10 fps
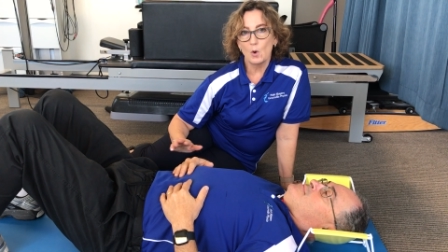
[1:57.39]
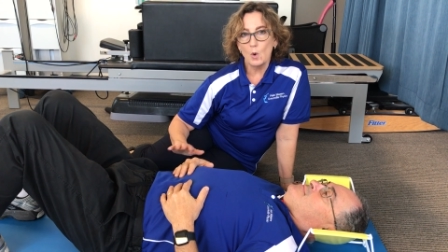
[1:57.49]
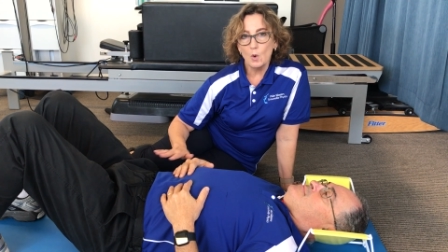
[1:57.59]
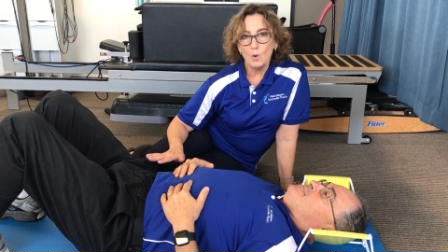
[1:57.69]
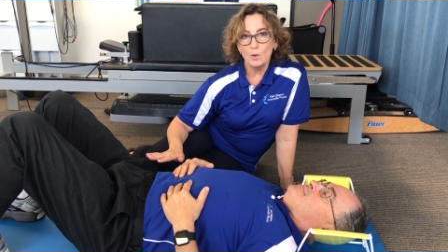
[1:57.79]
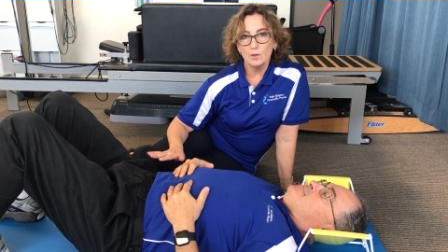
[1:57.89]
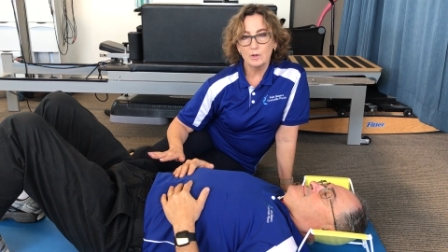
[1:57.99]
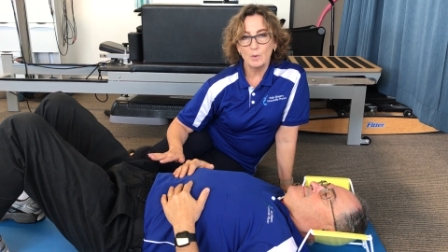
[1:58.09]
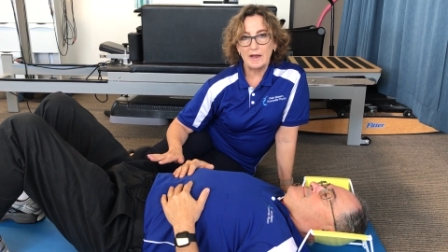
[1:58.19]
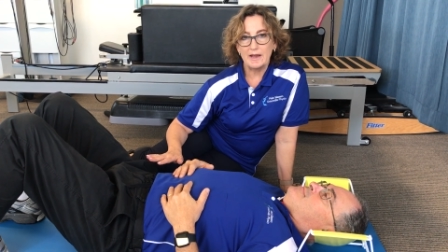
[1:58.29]
all
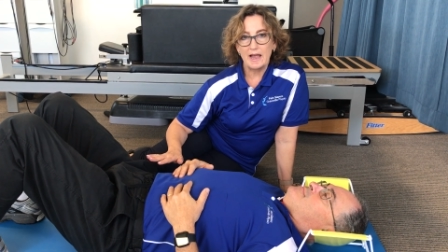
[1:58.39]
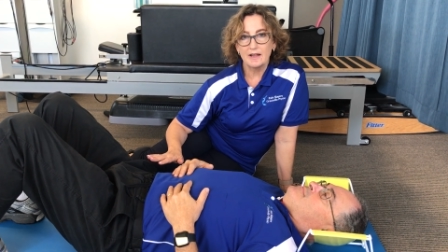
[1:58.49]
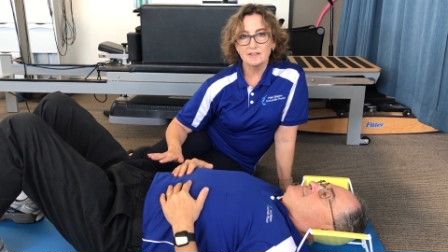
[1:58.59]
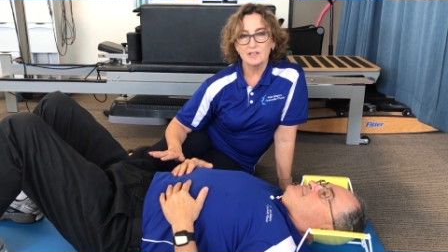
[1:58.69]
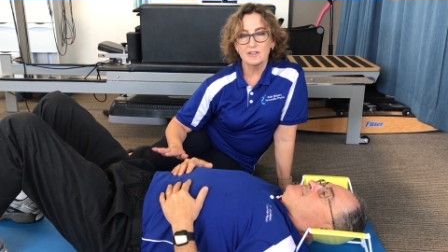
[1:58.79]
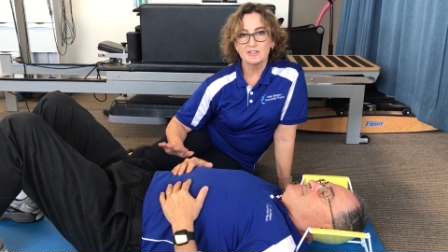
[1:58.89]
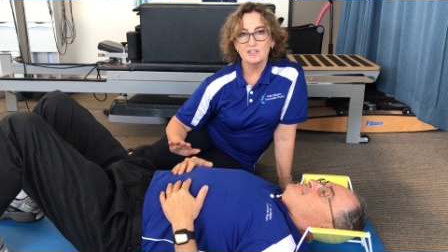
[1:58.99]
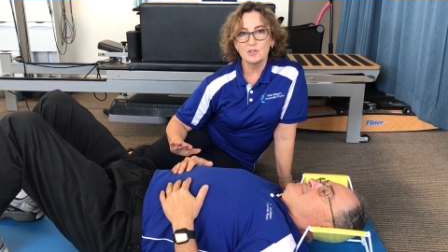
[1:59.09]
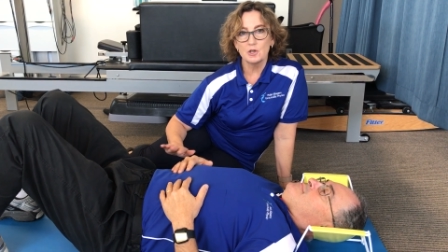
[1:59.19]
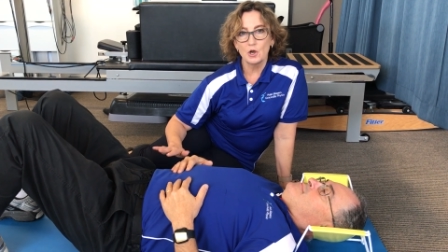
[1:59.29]
the way out so
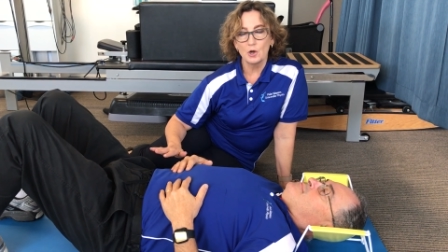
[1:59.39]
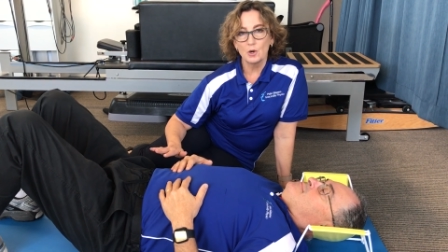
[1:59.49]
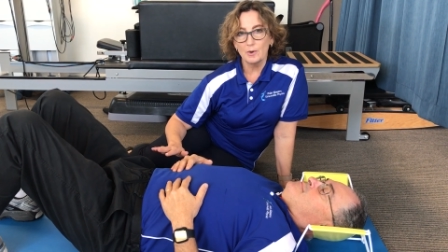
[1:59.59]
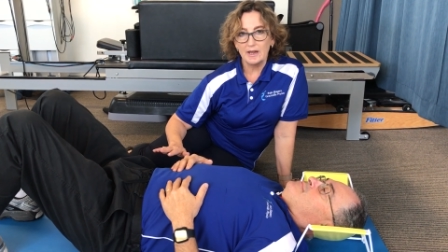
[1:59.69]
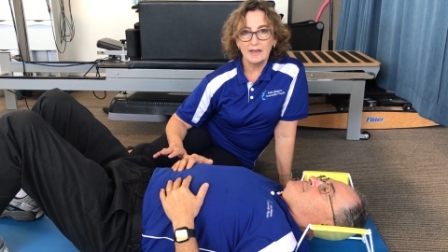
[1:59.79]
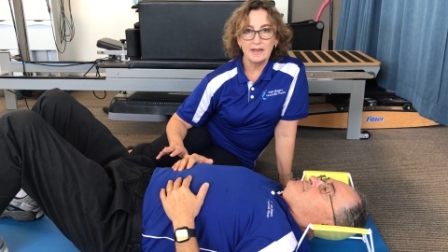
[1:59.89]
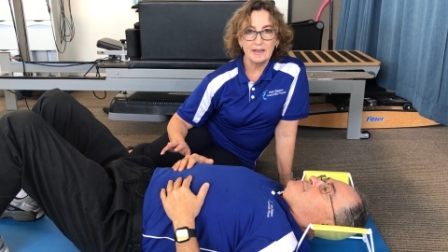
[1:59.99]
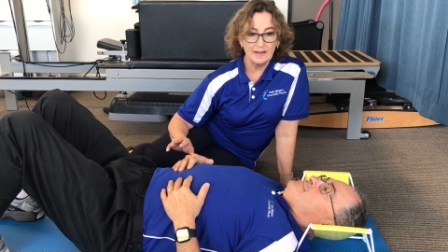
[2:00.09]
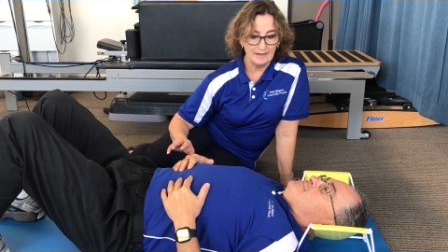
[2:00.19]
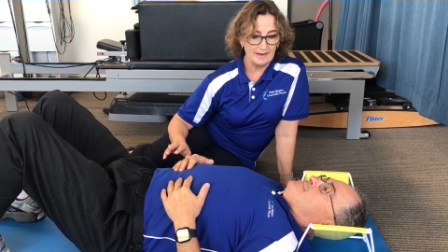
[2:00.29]
there's no
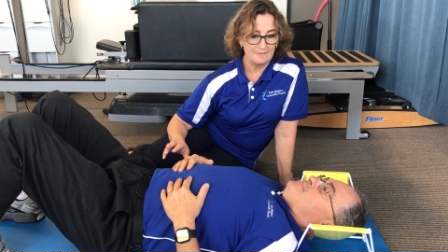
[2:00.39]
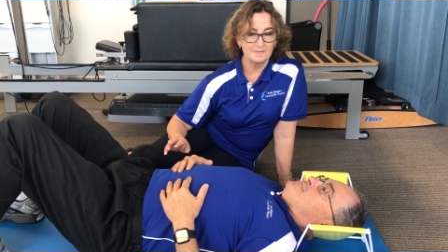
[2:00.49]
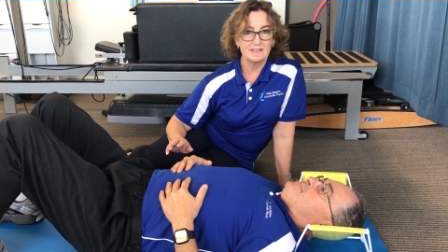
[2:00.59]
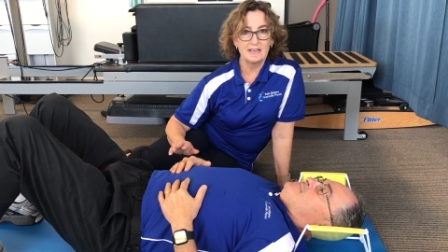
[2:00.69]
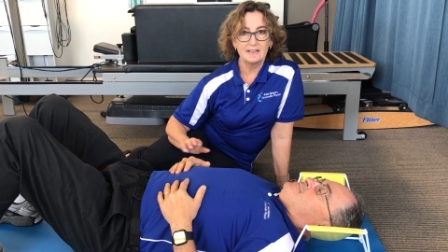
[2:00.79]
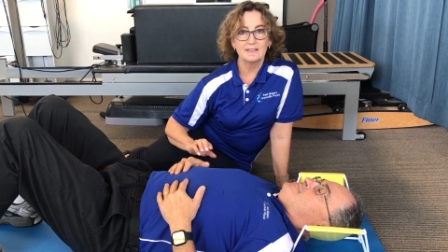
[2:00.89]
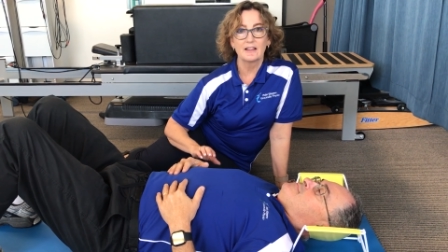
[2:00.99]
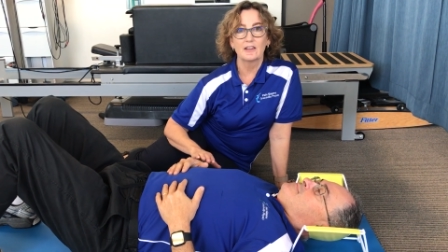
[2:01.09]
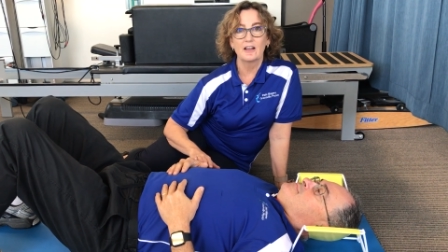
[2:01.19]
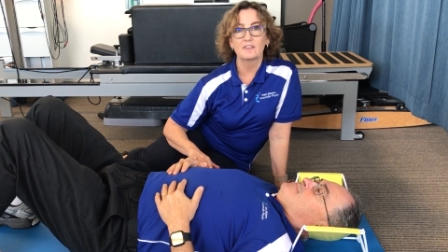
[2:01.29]
air left in
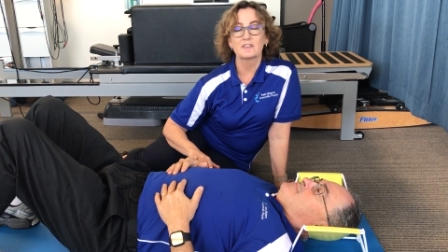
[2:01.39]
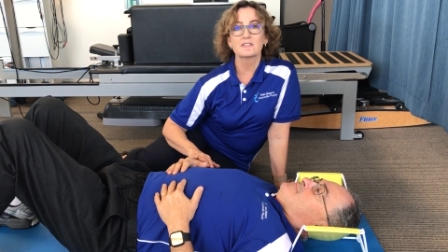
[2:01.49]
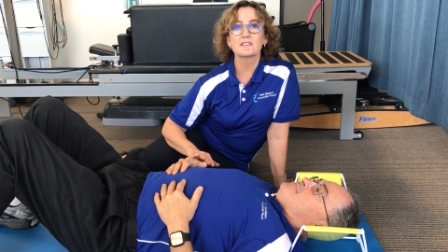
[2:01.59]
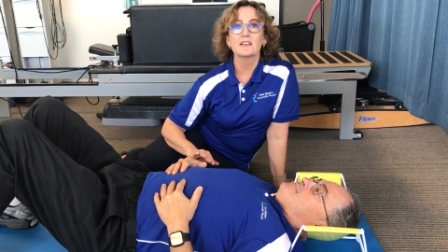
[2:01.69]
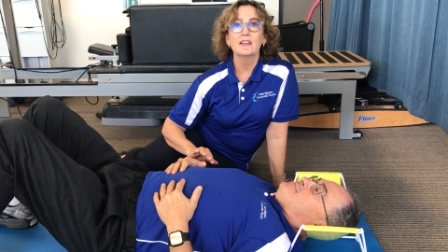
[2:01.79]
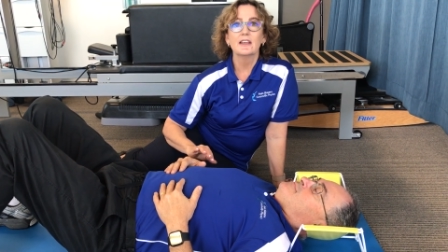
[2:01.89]
the lungs.